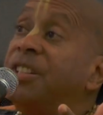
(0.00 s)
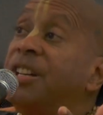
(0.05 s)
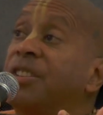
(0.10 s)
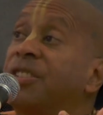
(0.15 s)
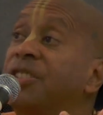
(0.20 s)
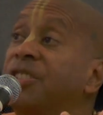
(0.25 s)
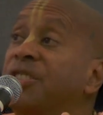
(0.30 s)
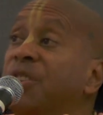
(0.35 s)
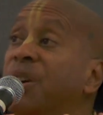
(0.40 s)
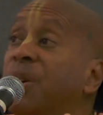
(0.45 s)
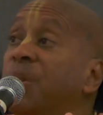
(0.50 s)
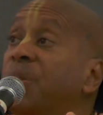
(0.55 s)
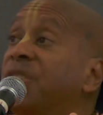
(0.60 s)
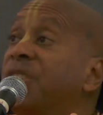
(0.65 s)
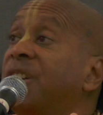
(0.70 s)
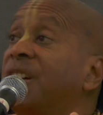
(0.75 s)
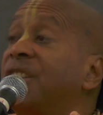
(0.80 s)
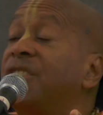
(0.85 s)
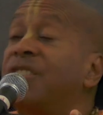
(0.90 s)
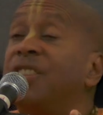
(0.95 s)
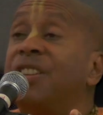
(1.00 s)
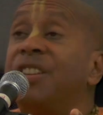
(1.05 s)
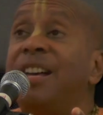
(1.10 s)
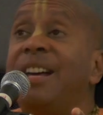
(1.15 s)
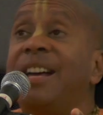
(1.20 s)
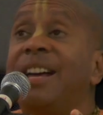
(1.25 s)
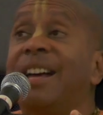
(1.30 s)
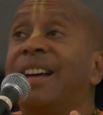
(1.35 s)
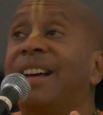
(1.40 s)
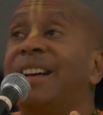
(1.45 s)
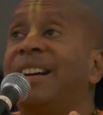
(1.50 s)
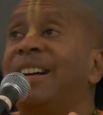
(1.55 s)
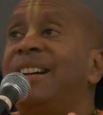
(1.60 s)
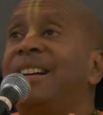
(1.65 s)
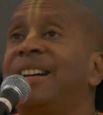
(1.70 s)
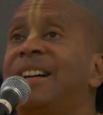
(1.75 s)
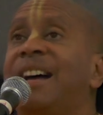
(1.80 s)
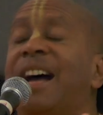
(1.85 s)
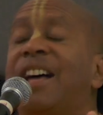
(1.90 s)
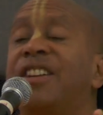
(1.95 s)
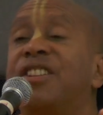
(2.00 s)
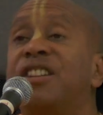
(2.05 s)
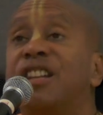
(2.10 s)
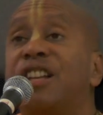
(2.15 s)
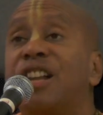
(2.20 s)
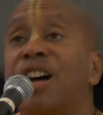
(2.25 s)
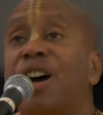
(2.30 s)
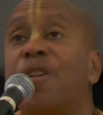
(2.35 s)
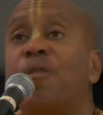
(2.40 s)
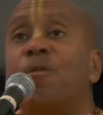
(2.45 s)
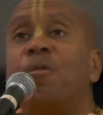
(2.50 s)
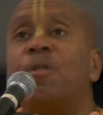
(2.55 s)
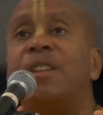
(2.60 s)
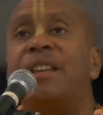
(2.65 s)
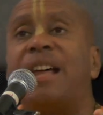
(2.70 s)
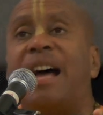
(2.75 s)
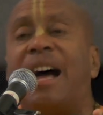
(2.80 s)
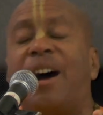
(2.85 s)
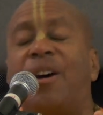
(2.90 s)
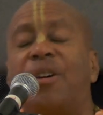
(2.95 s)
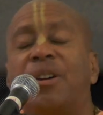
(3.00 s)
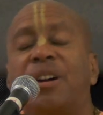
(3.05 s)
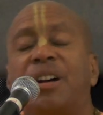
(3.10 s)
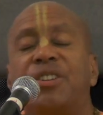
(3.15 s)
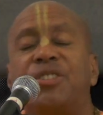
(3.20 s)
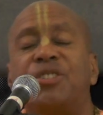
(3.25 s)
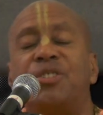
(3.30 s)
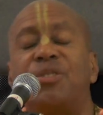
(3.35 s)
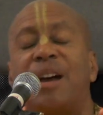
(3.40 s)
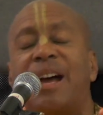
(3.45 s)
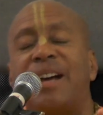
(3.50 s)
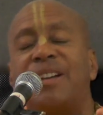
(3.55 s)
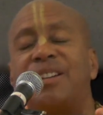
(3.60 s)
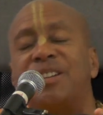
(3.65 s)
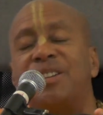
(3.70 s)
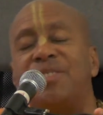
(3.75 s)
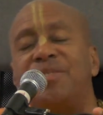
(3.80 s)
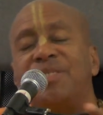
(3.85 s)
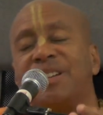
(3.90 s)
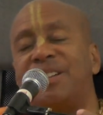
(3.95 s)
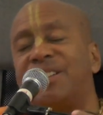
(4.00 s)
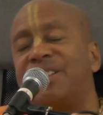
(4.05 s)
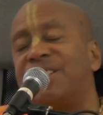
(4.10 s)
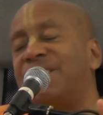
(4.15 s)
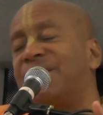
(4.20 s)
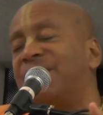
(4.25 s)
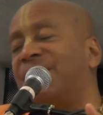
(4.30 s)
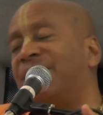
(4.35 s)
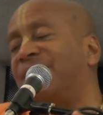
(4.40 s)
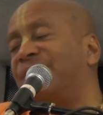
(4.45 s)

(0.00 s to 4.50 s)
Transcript: there's no such thing as love without attractiveness.